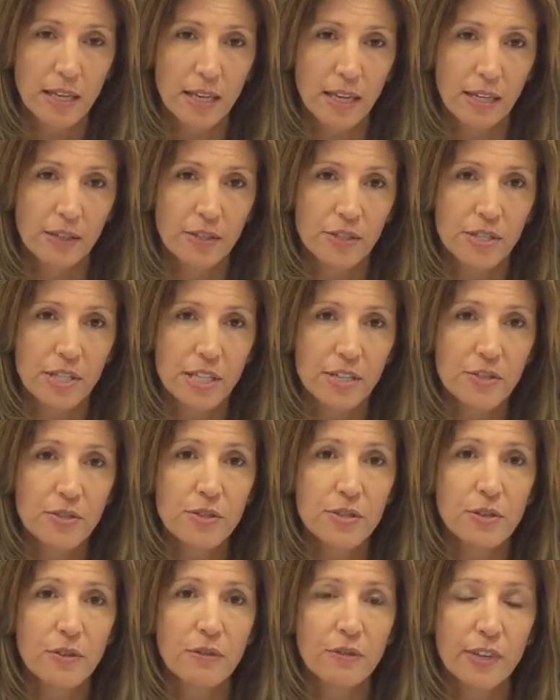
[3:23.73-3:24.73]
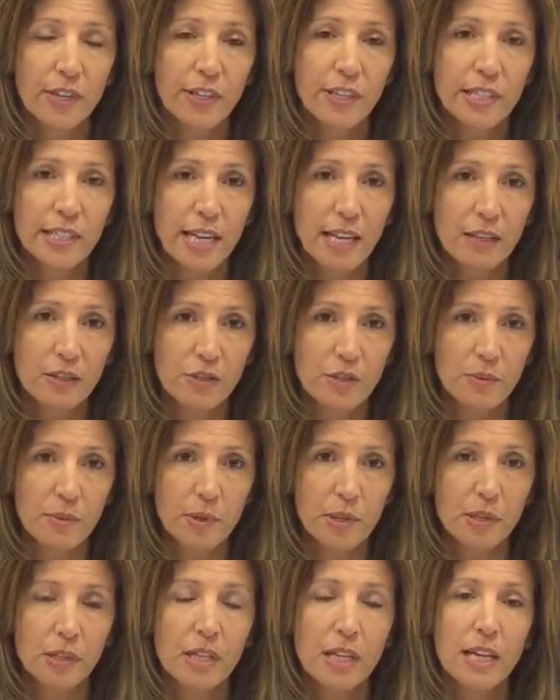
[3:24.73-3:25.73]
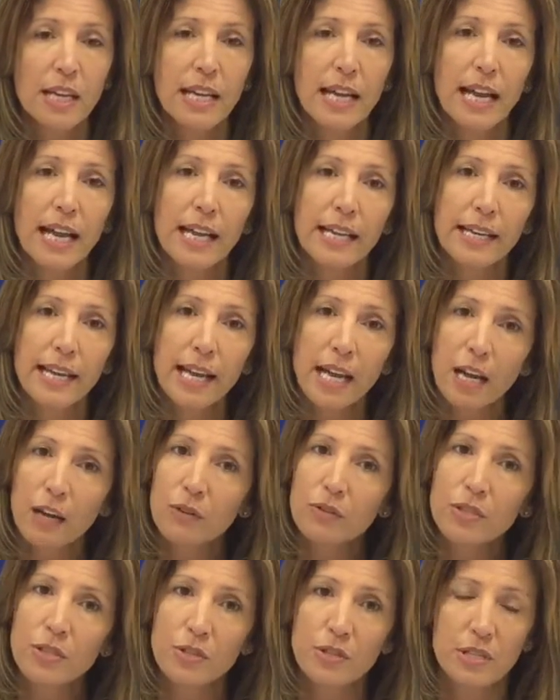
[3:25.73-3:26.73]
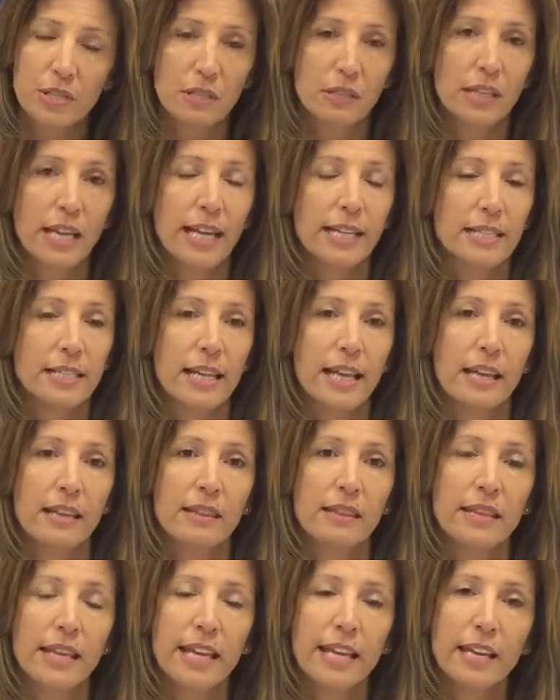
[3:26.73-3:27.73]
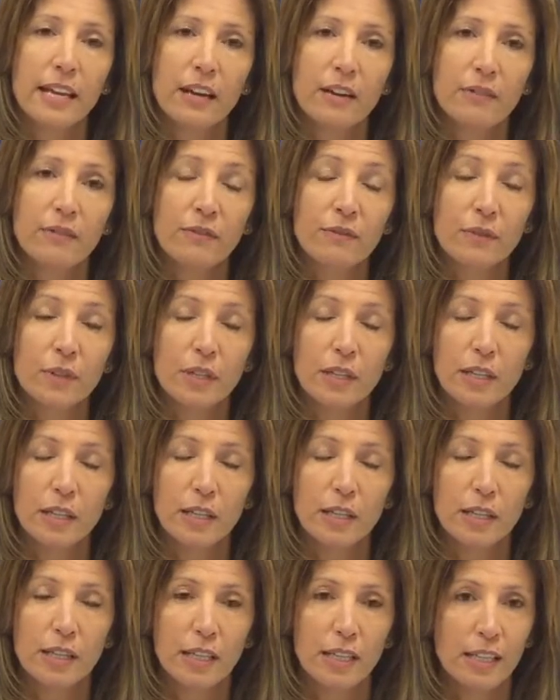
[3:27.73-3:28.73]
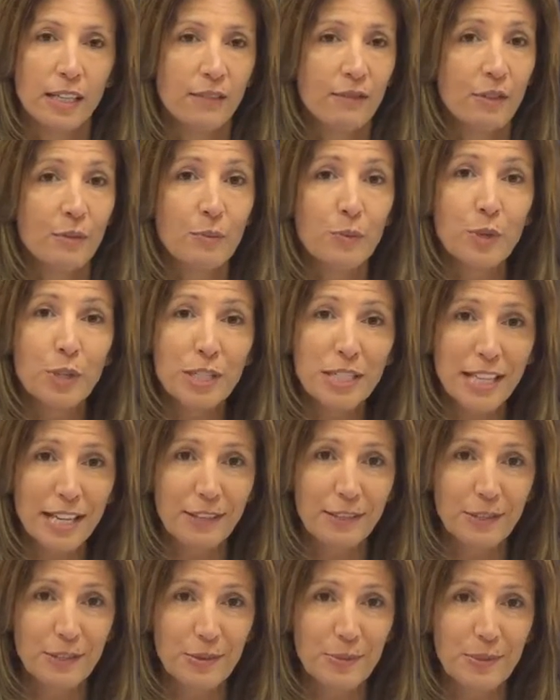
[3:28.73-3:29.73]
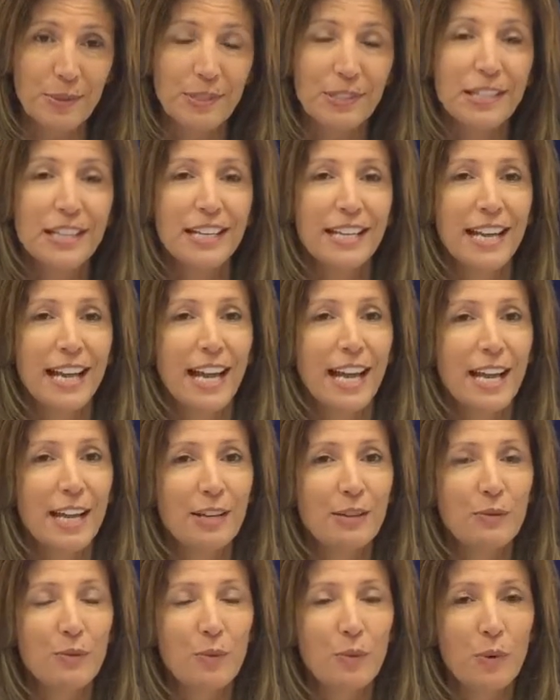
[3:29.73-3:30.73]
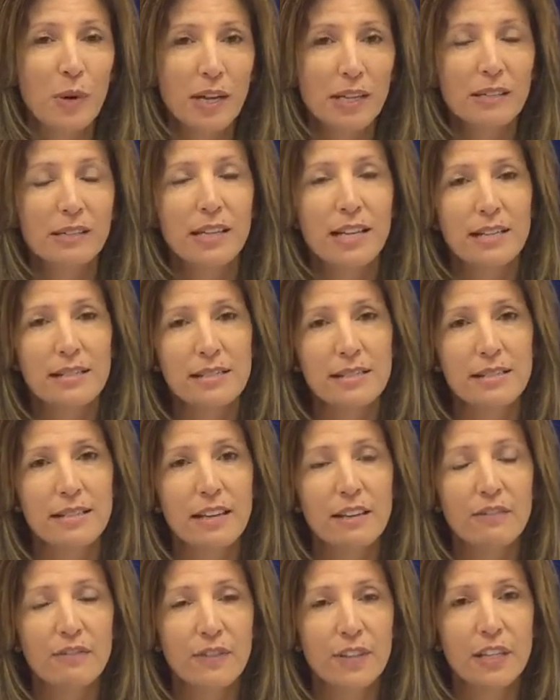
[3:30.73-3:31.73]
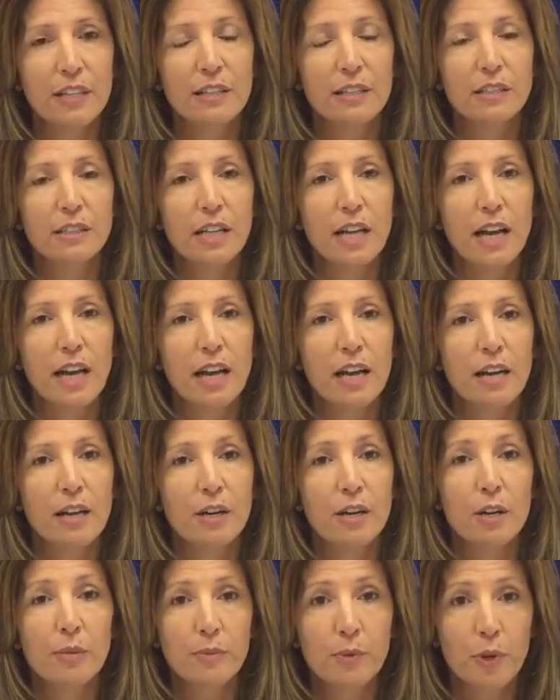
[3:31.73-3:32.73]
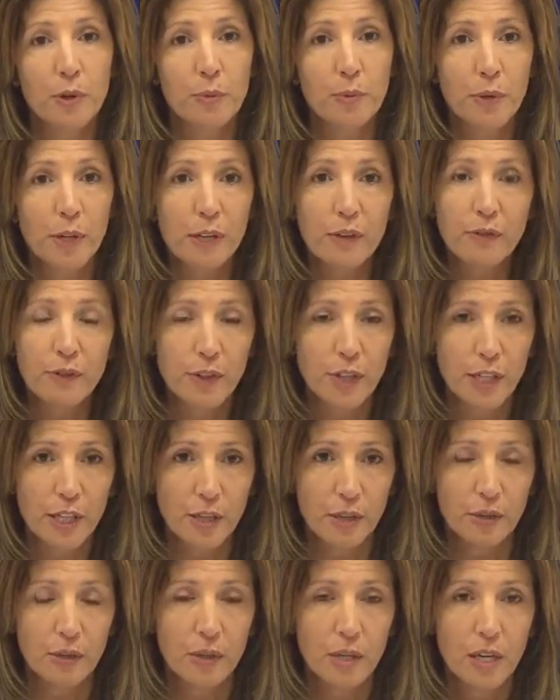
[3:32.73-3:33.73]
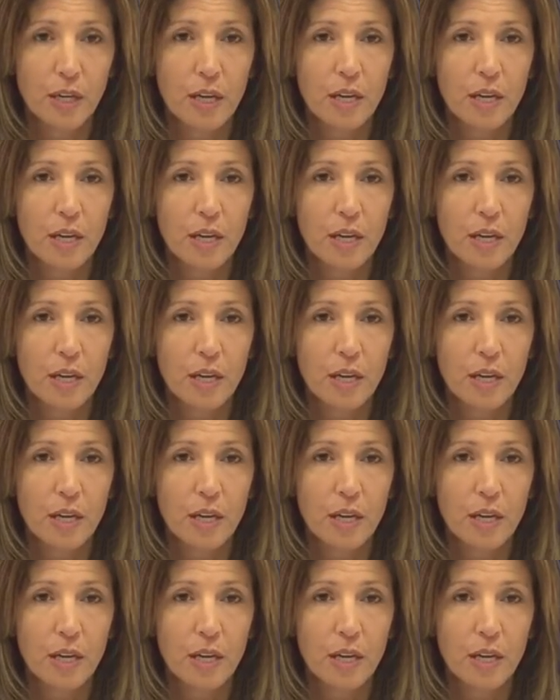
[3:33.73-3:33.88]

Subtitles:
And your teachers are very knowledgeable on how to select, and they are even more knowledgeable on what classes they feel are appropriate for you.